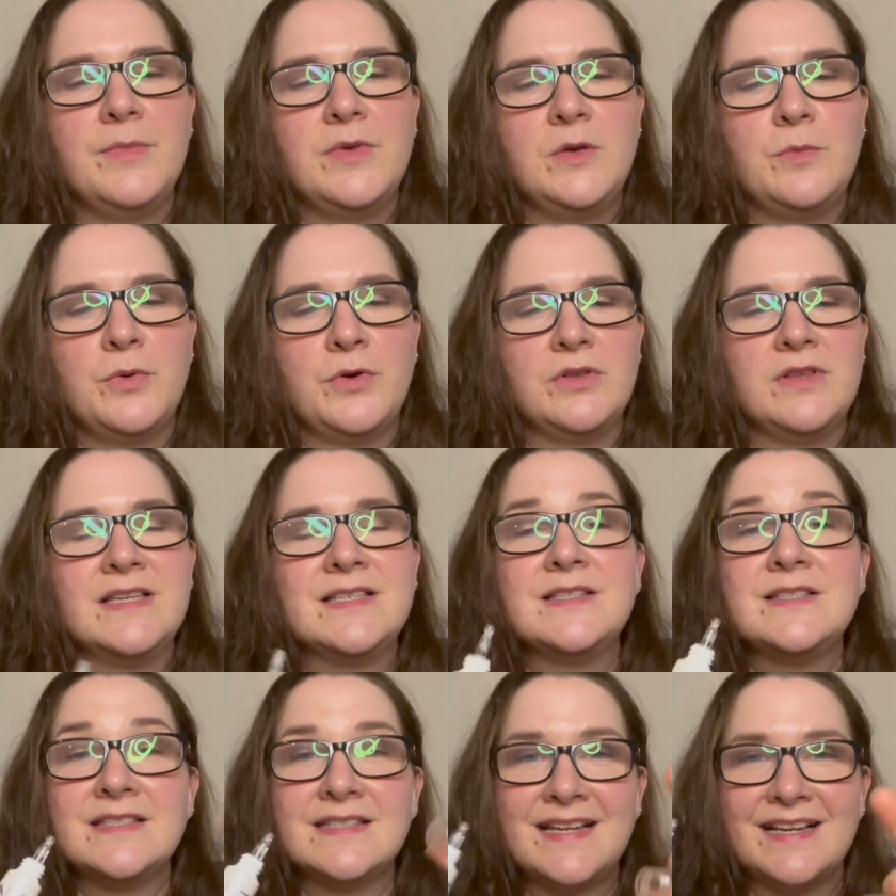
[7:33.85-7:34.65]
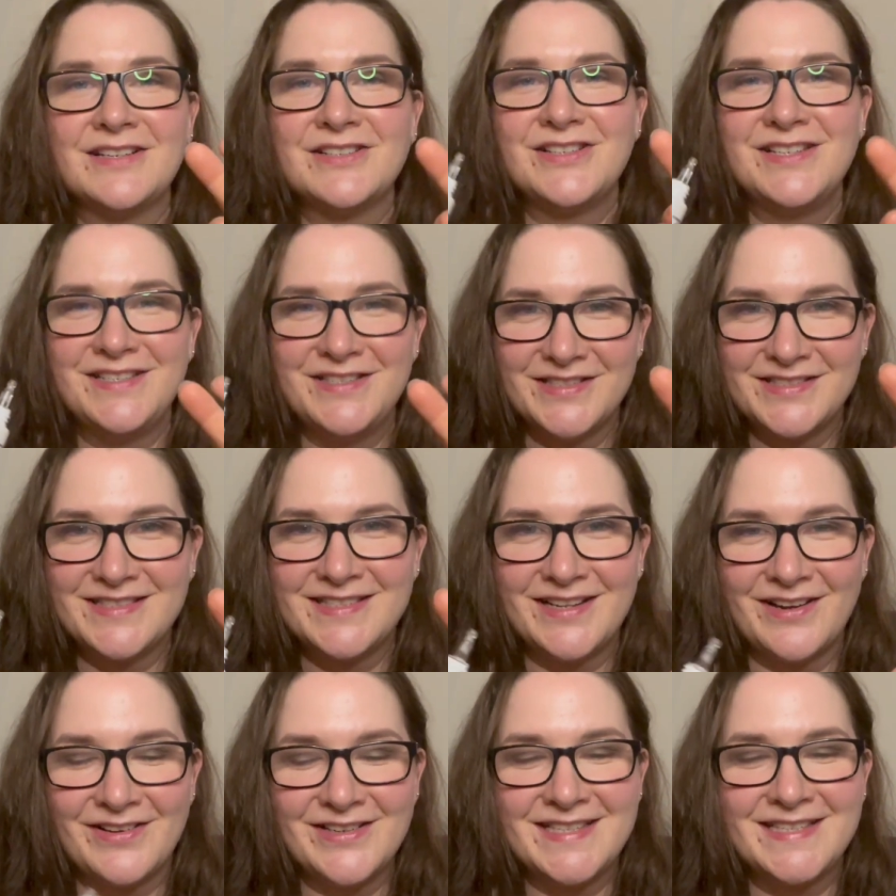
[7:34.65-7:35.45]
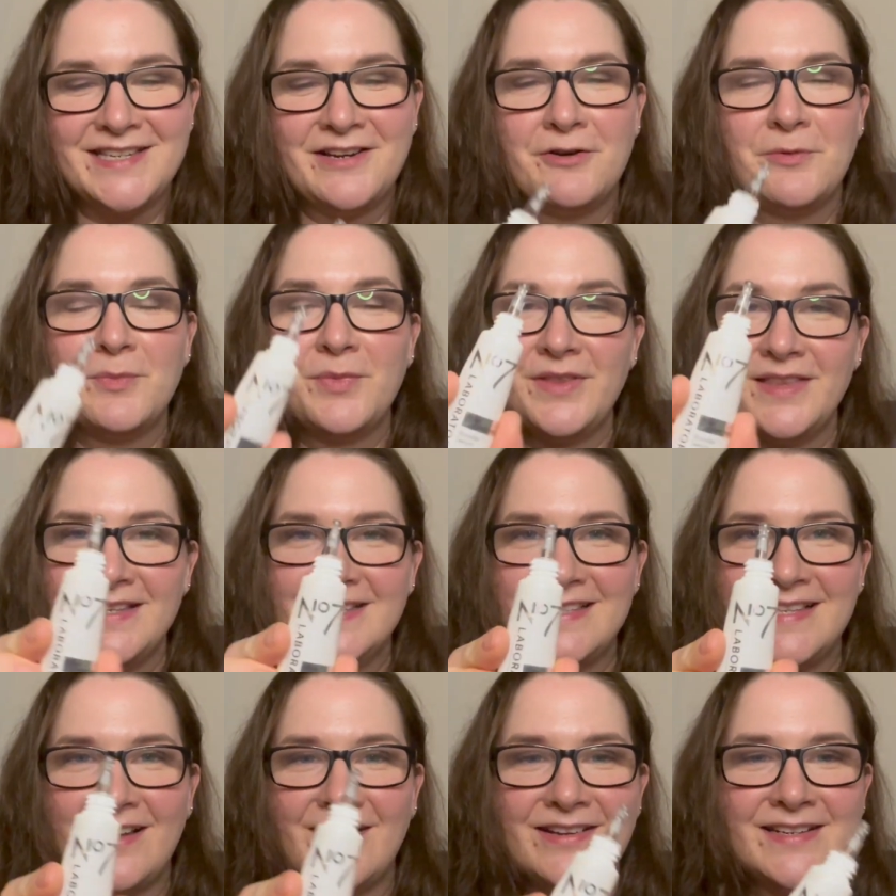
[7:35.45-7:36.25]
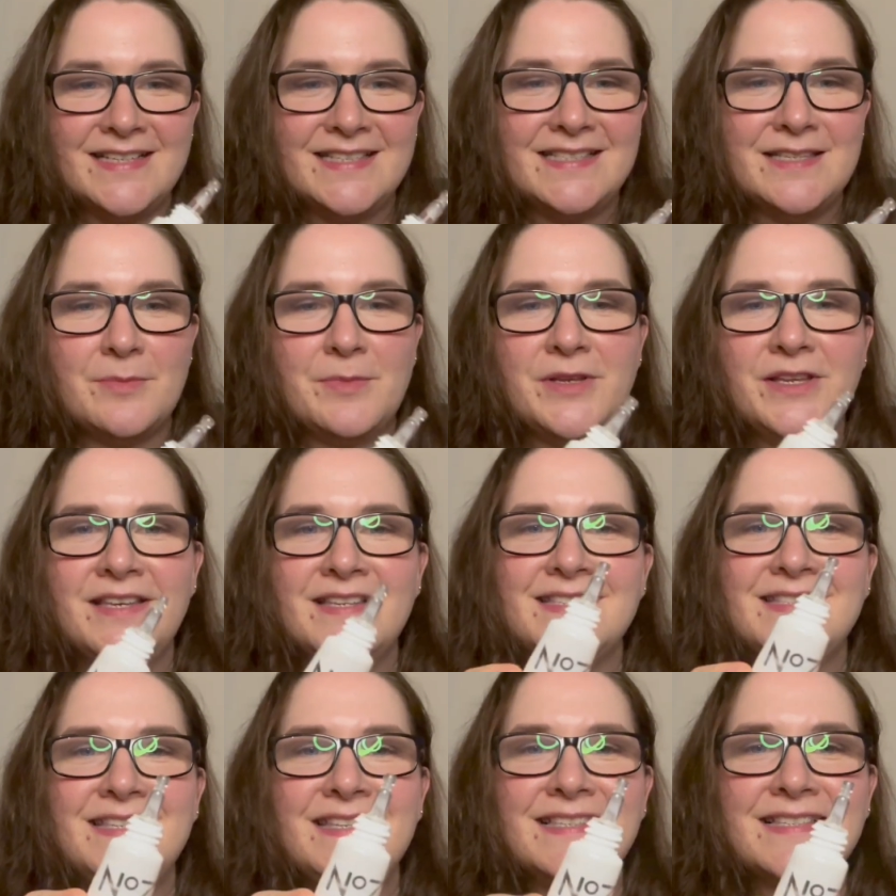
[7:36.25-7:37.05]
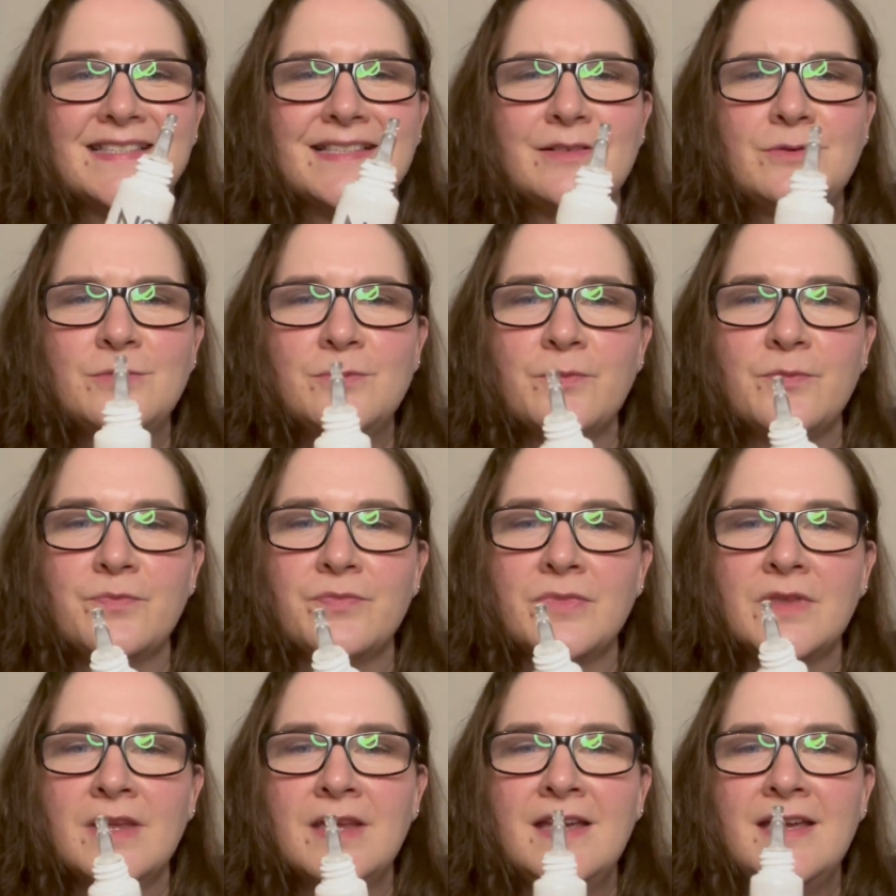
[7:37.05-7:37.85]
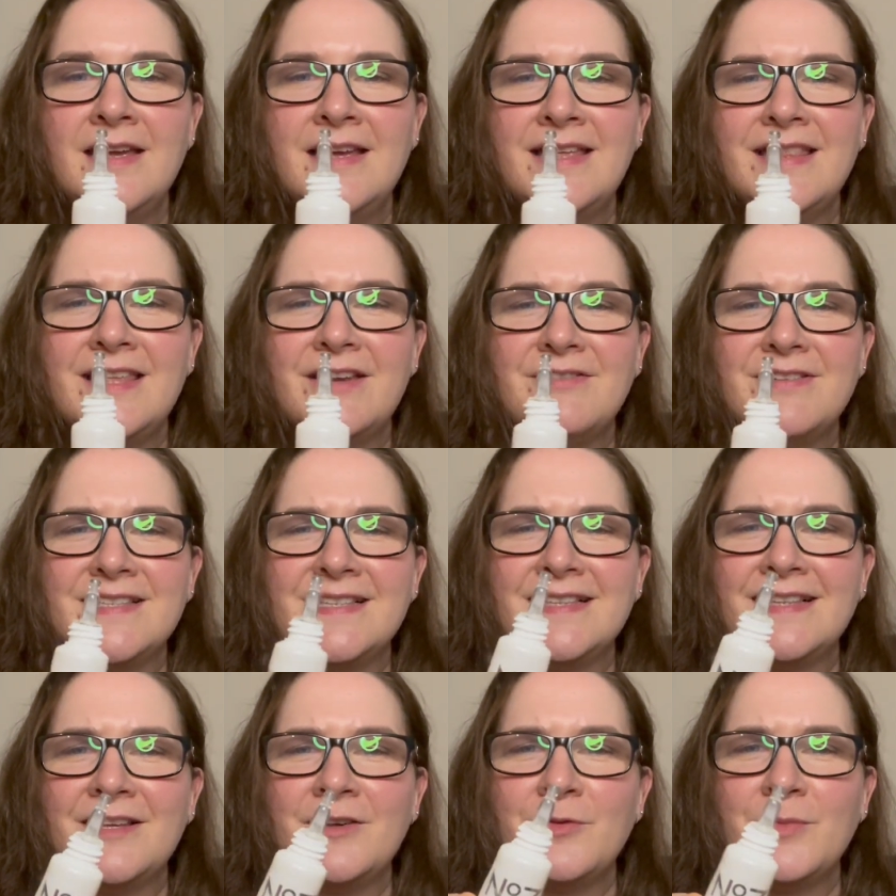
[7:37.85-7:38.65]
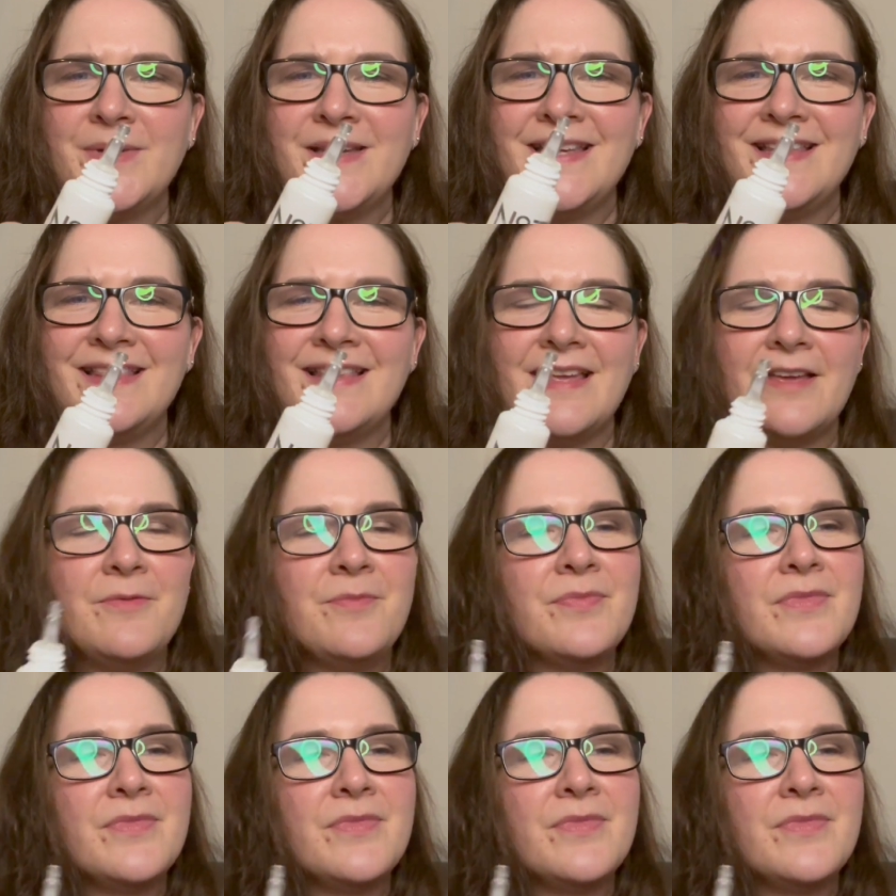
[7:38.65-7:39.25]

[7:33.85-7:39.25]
You put, this isn't actually just an eye serum, but this is kind of similar. You can see this, oh, there is a little bit in there.